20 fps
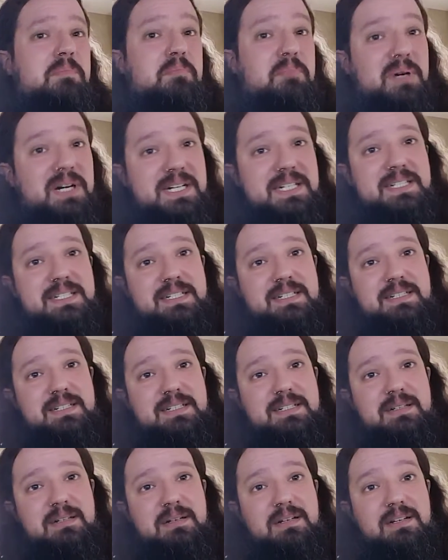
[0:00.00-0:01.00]
But
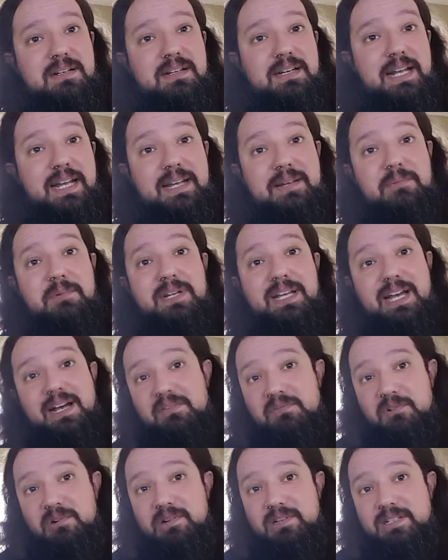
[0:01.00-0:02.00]
hey, we
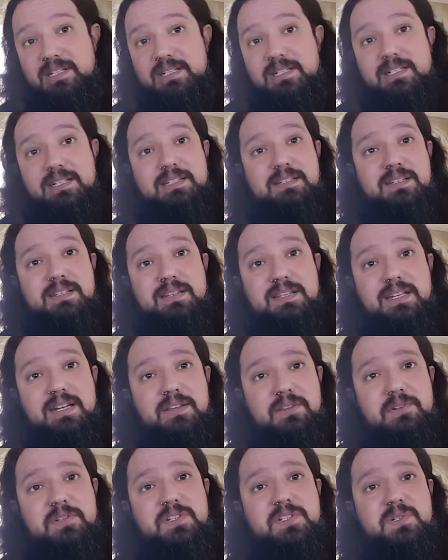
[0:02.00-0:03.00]
have one. It's in the
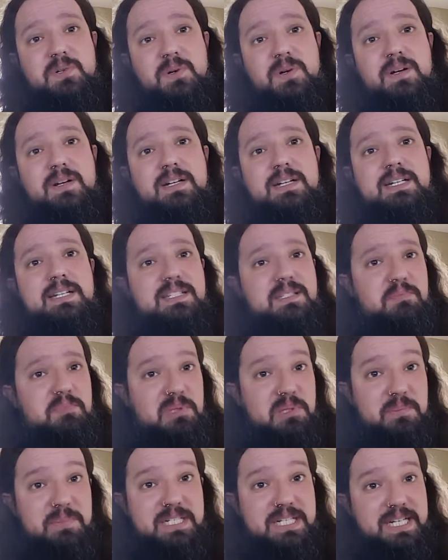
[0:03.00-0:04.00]
other store. It's
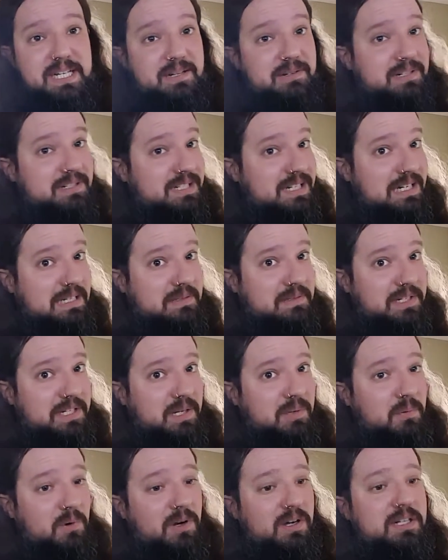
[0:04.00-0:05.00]
Blue Mateo, exactly like
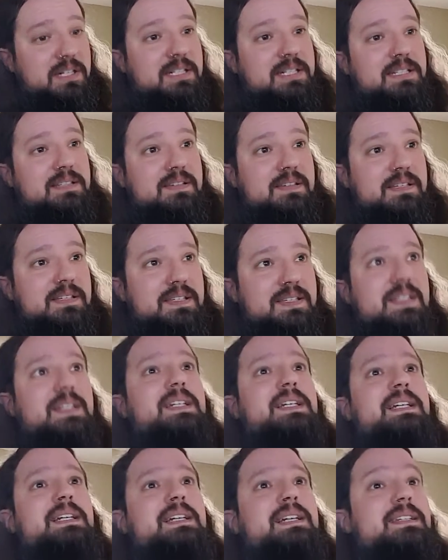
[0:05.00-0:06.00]
you want. It's a
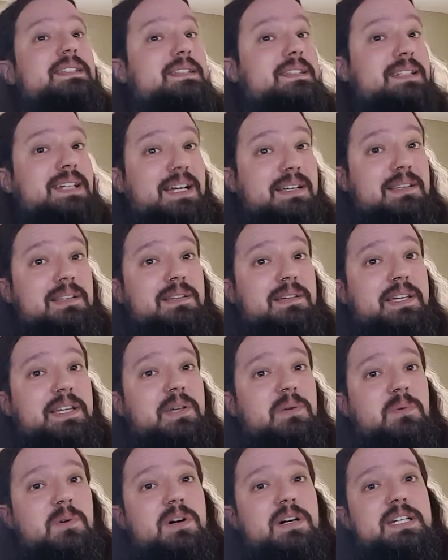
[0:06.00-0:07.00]
CE, exactly like
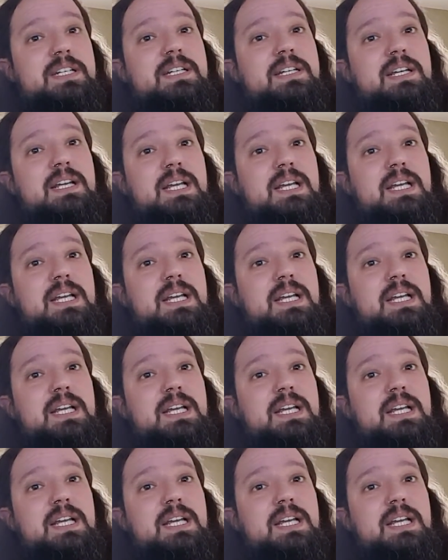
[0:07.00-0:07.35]
you want.